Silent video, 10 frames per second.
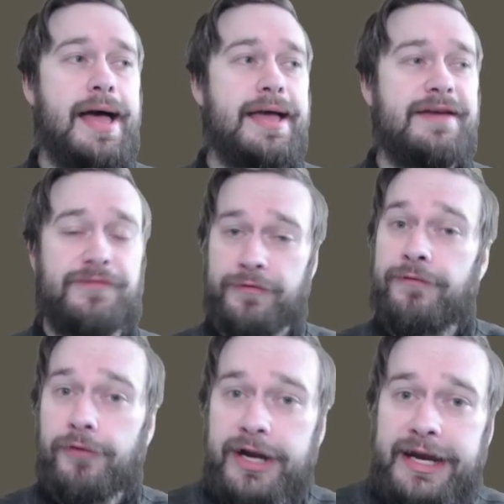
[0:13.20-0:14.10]
If you're
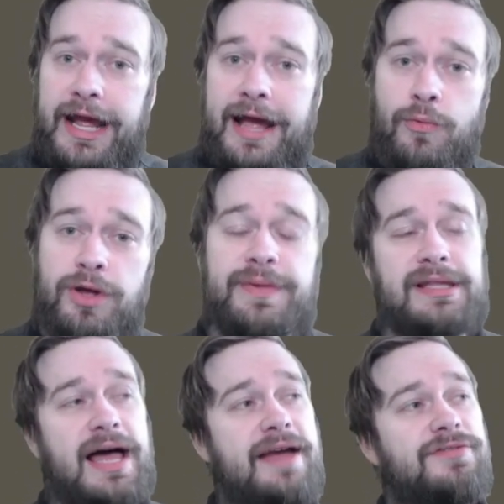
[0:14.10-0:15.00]
free, I will be
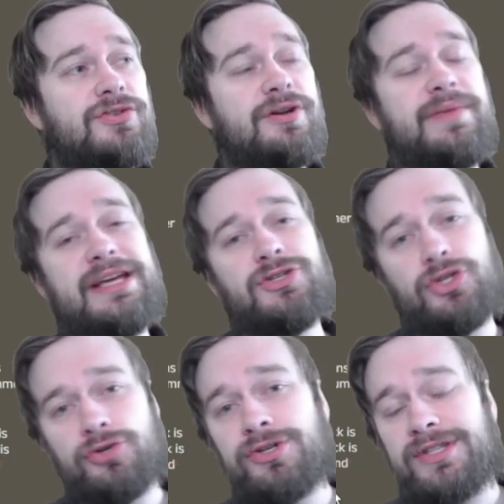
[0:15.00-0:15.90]
live streaming as
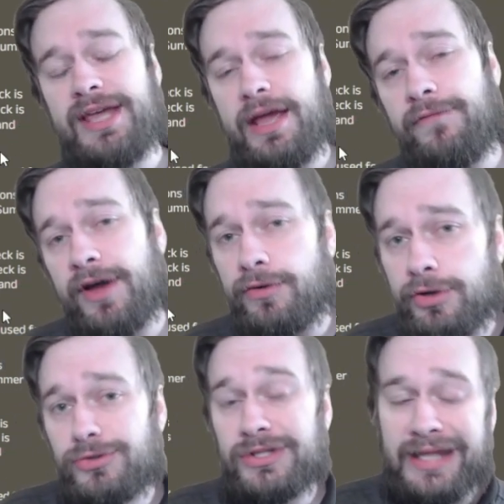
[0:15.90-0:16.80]
soon as the Gamefound
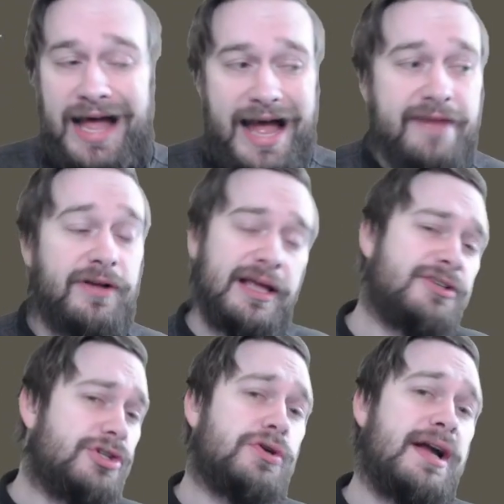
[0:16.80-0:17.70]
goes live. I'll
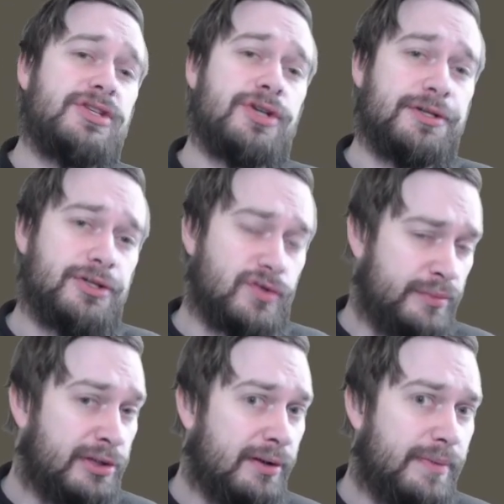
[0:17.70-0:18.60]
actually try to start the
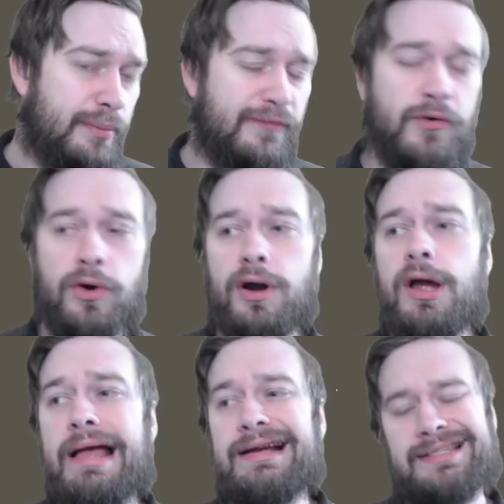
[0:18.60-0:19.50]
stream a little bit
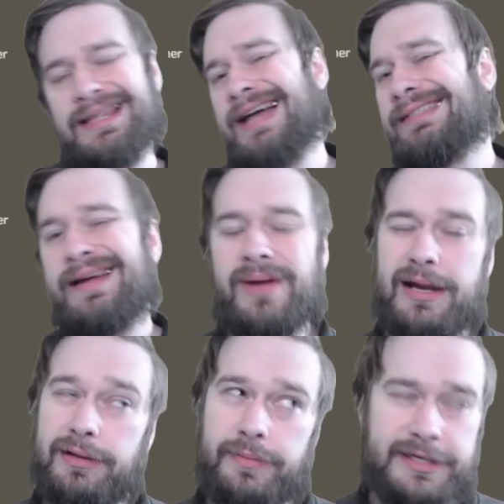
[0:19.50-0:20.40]
before, because last time I
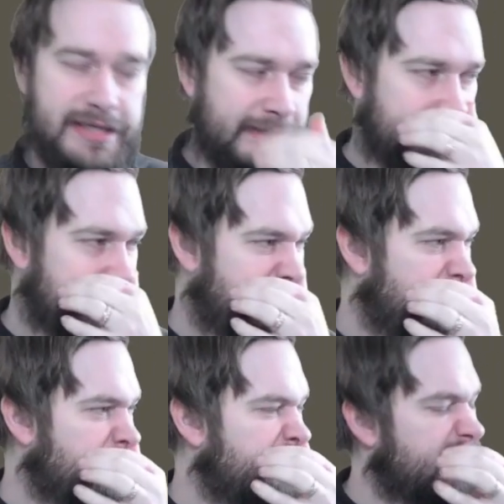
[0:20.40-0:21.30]
had a little bit of technical
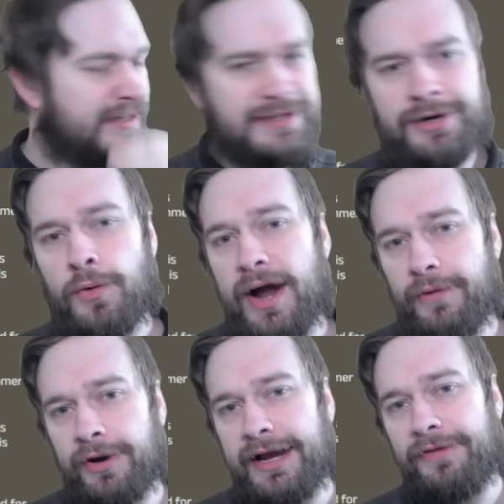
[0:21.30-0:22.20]
difficulties and it didn't
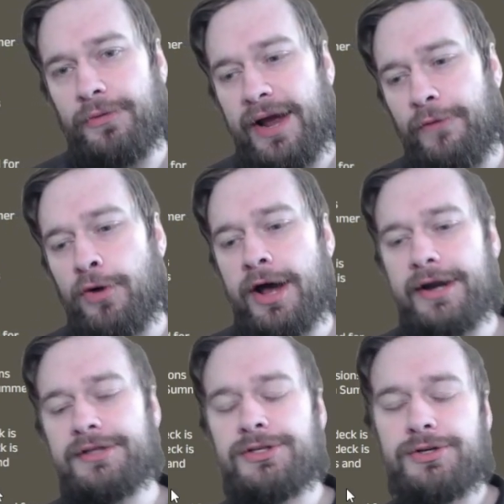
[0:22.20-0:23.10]
quite work out the way I
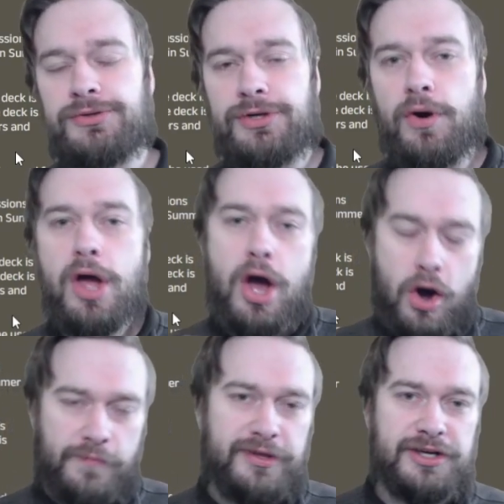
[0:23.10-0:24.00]
wanted it to. So
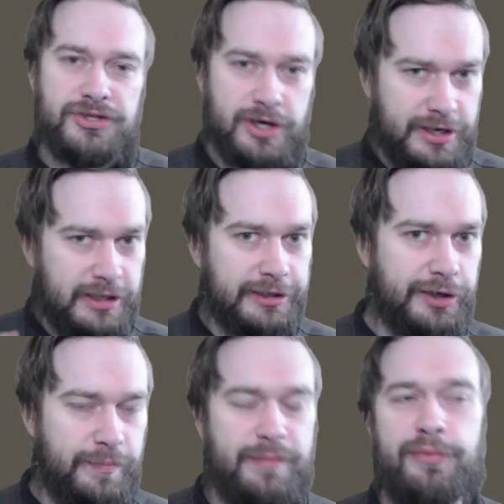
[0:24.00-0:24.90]
hopefully I'll start it a
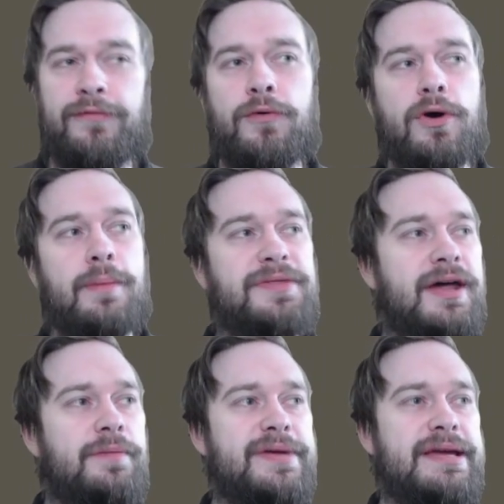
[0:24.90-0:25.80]
little bit before, but
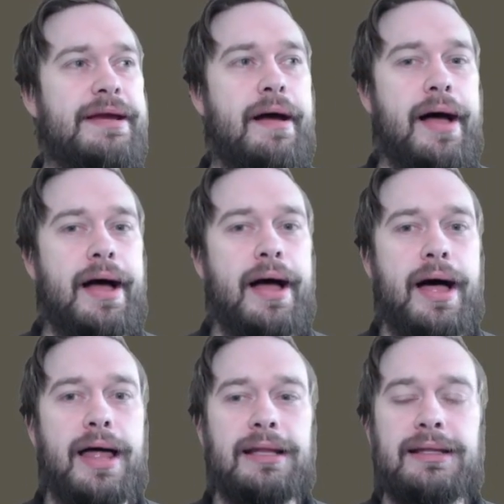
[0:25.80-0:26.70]
that'll be
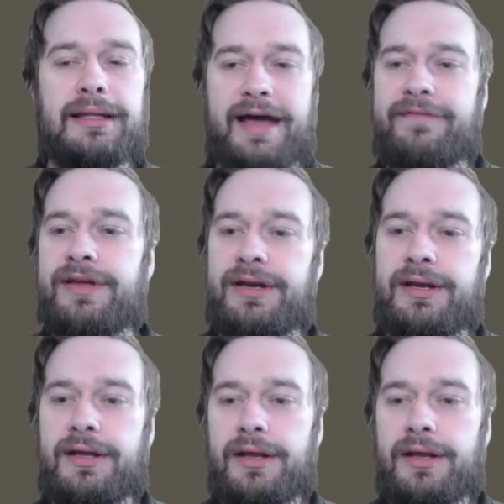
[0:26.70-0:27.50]
11